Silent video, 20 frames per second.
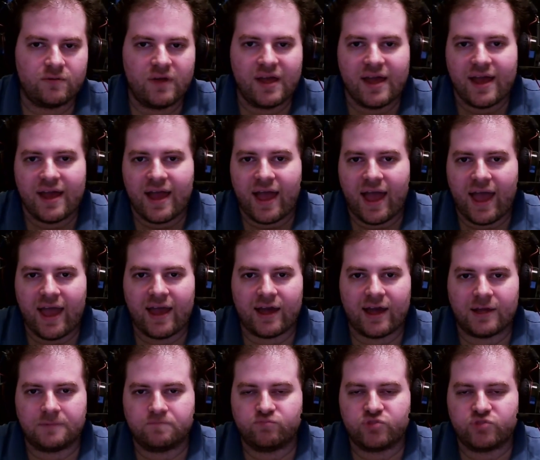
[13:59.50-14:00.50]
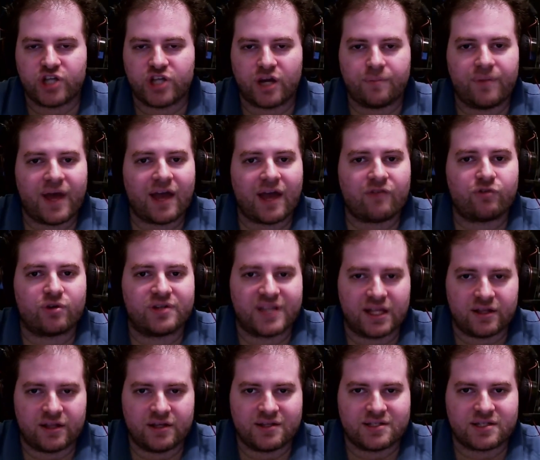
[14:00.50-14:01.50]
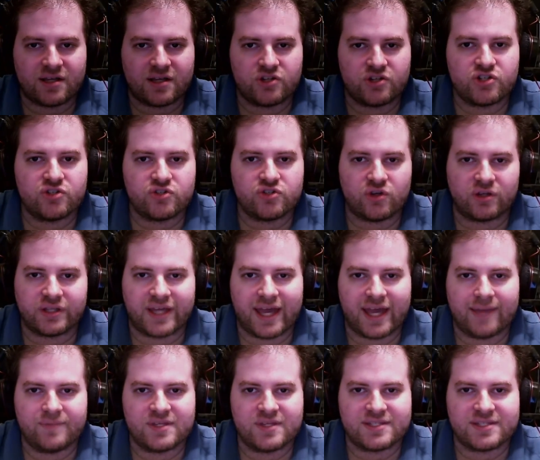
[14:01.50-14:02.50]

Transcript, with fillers: and check back for daily discussions on game design